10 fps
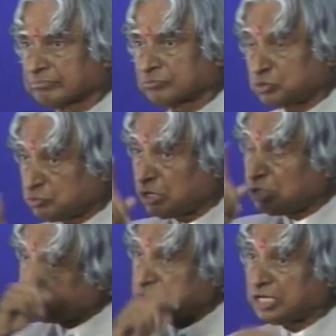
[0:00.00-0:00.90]
this is very
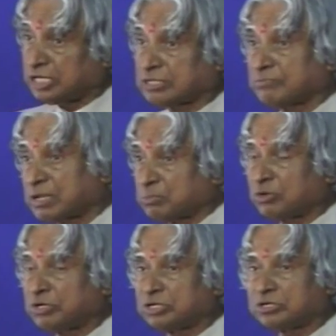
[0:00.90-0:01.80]
serious affair I'm
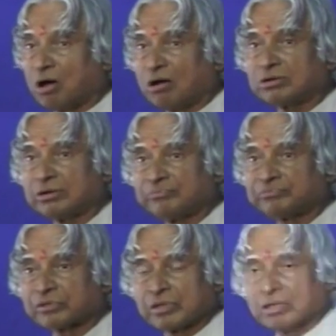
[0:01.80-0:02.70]
going to talk.
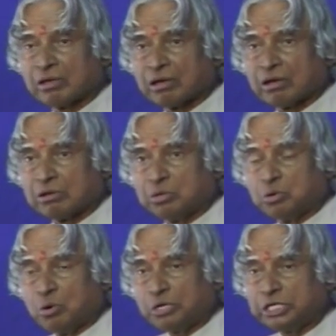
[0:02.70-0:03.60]

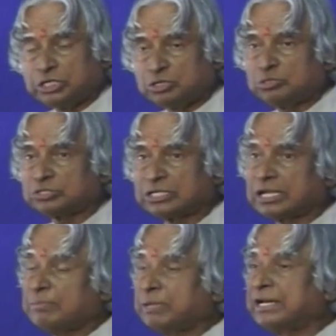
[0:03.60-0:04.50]
No institution
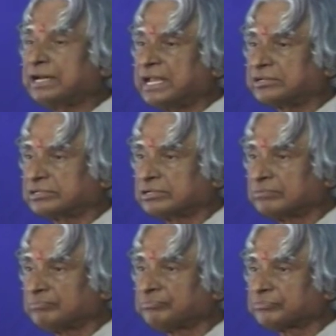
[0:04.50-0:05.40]
can be great
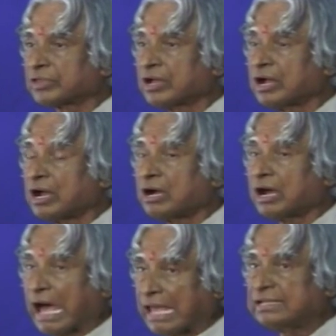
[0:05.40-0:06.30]

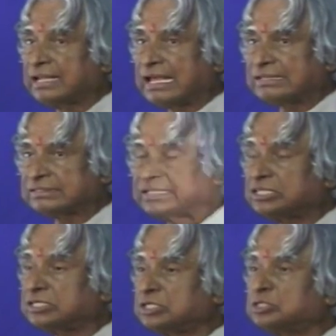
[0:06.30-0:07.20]
unless that
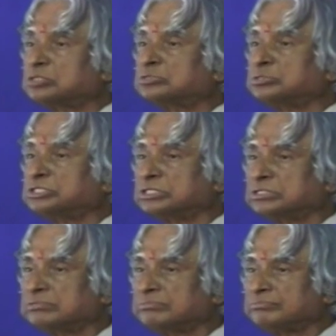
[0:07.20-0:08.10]
institution
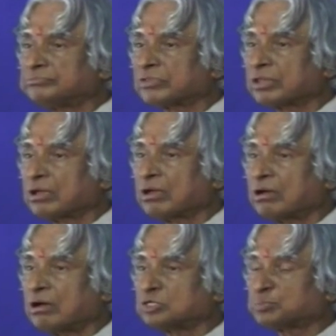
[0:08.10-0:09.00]

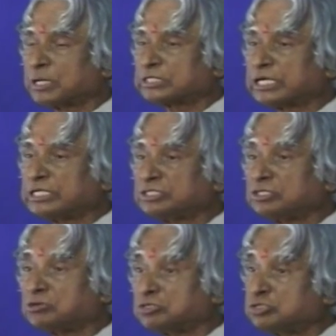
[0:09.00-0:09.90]
specializes in
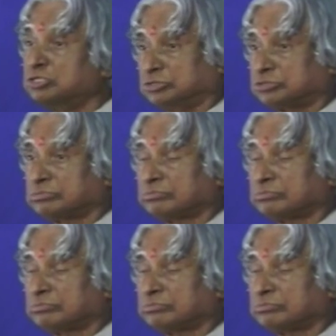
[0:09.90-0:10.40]
research.